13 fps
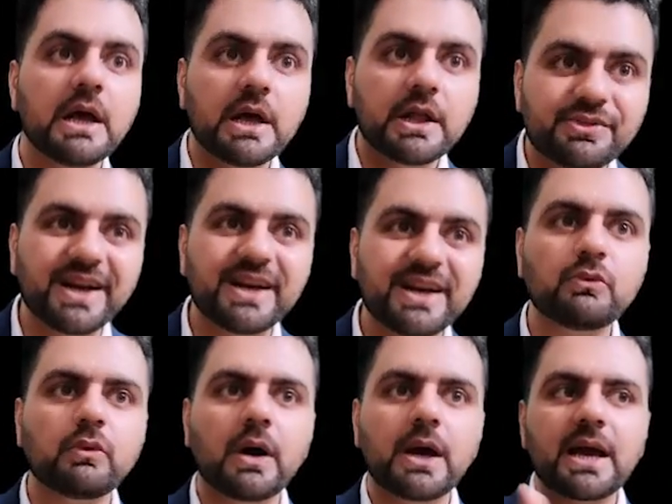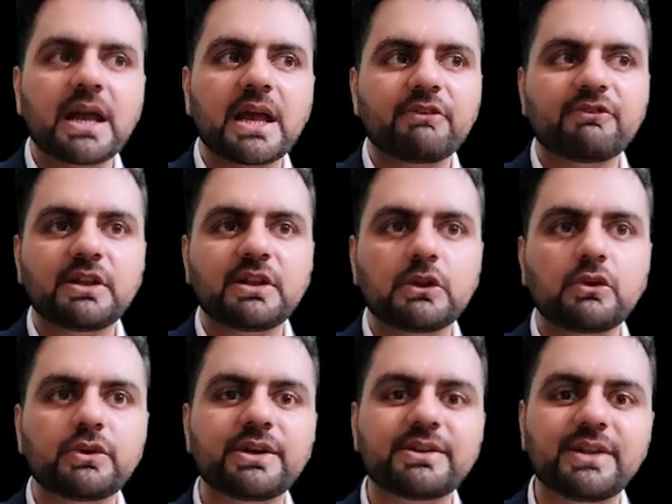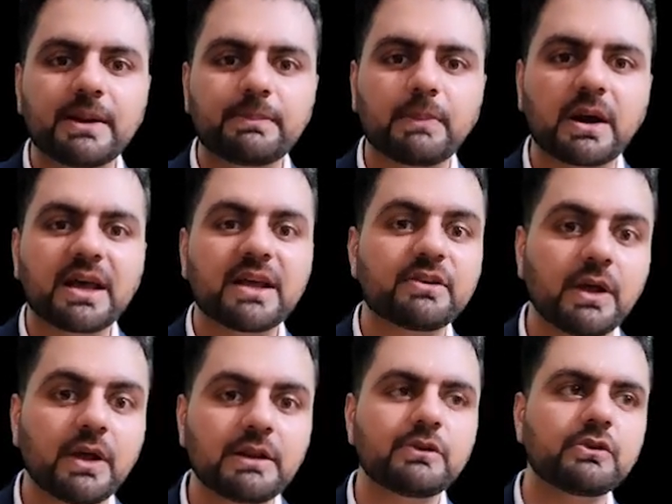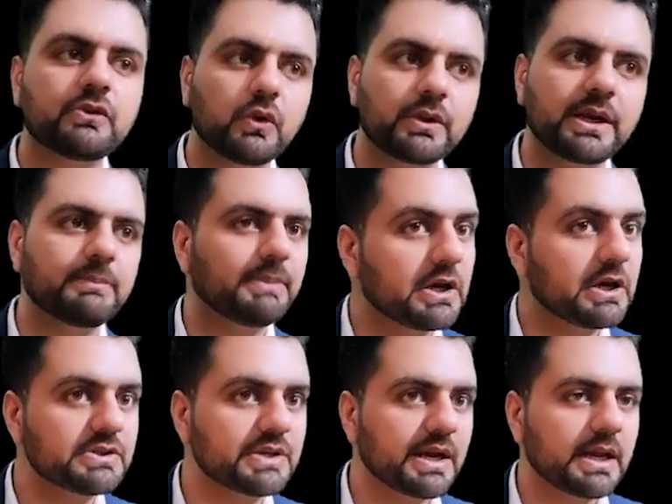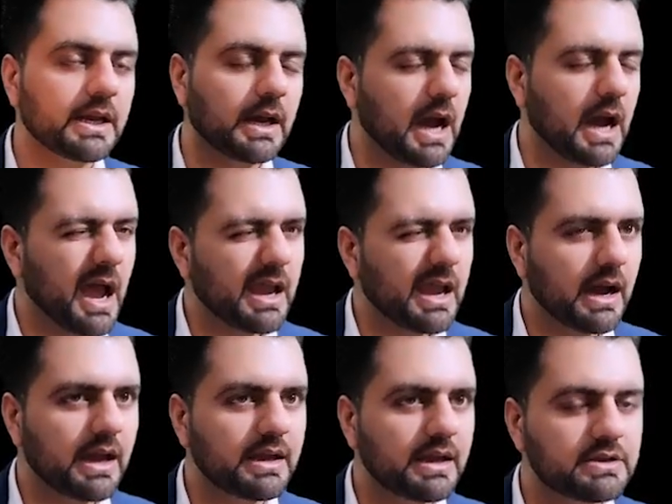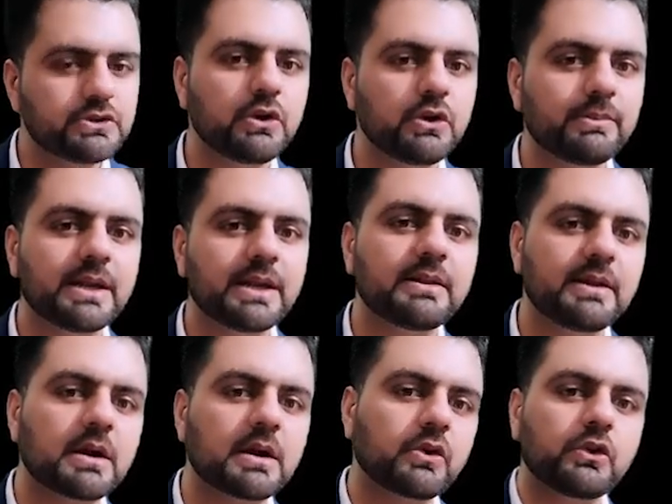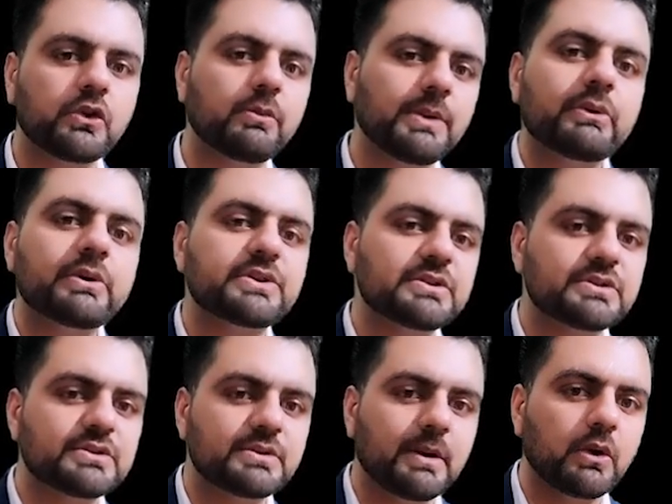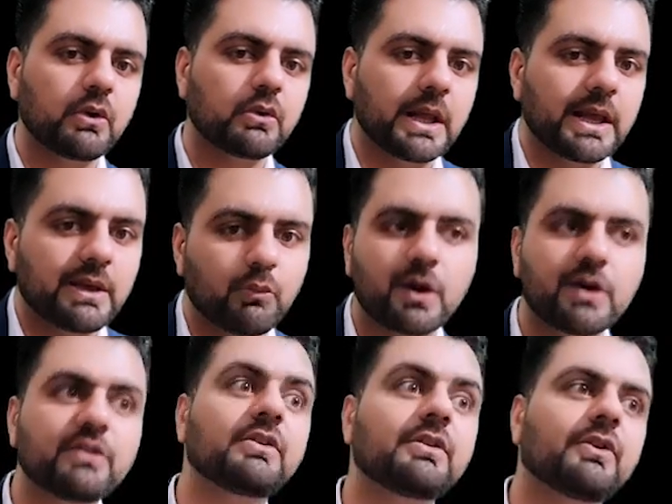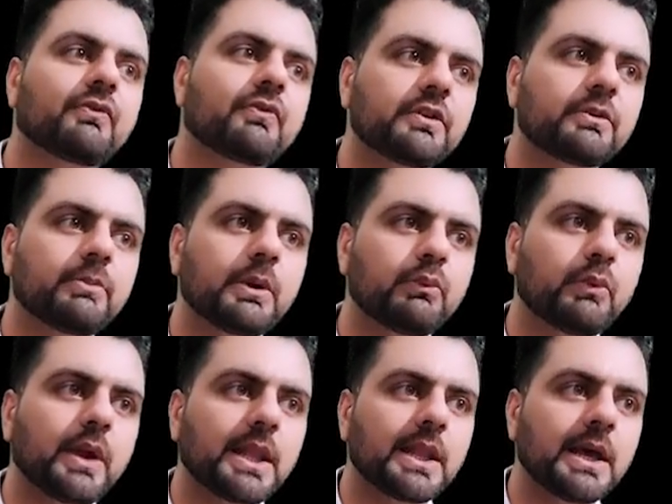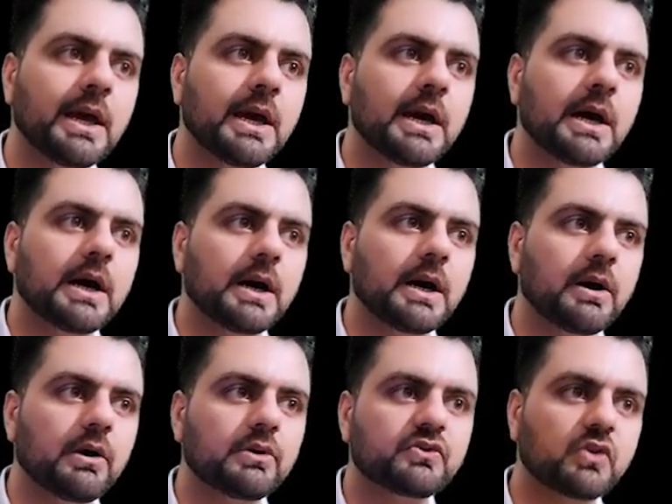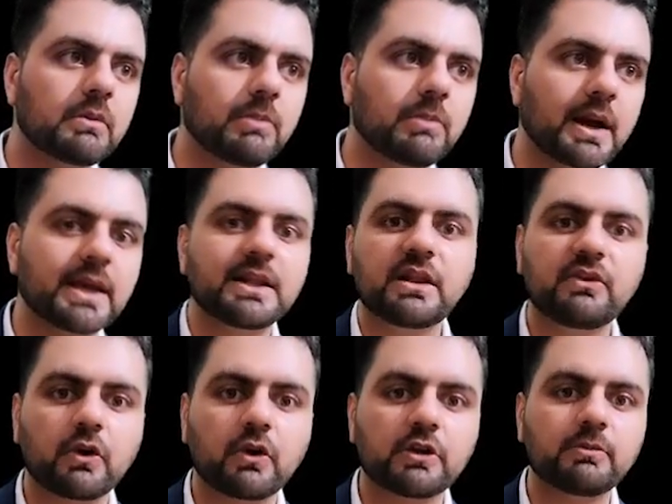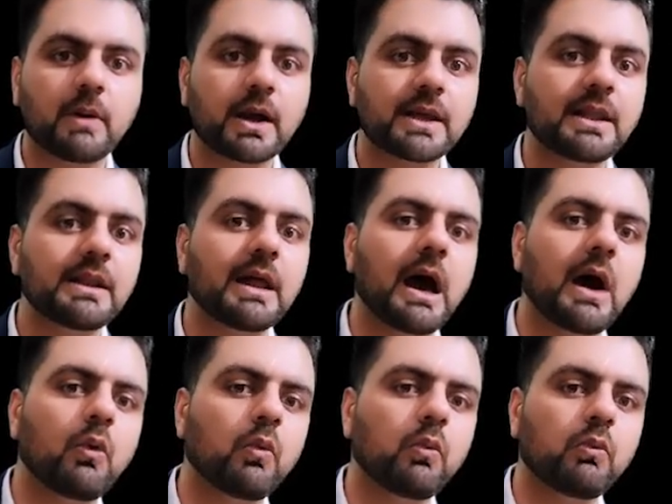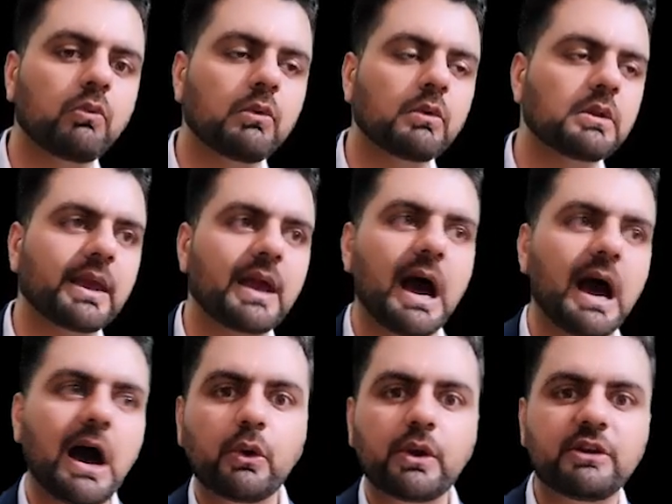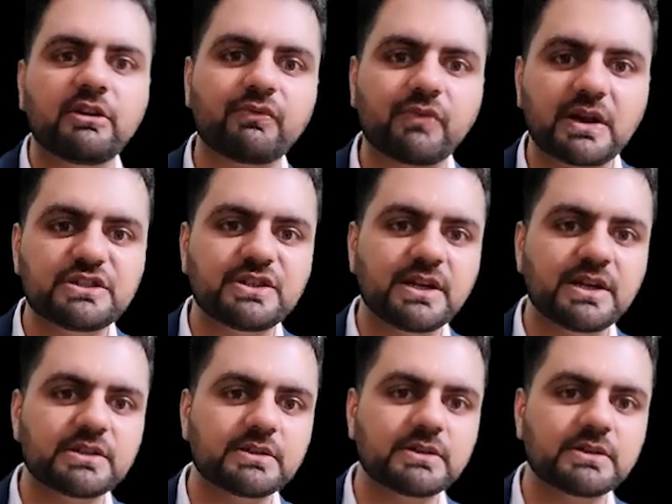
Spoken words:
That is why I have included that part as well, so that because I assume that there are going to be questions about like what is the difference between stock market and the Forex market, and how it differentiates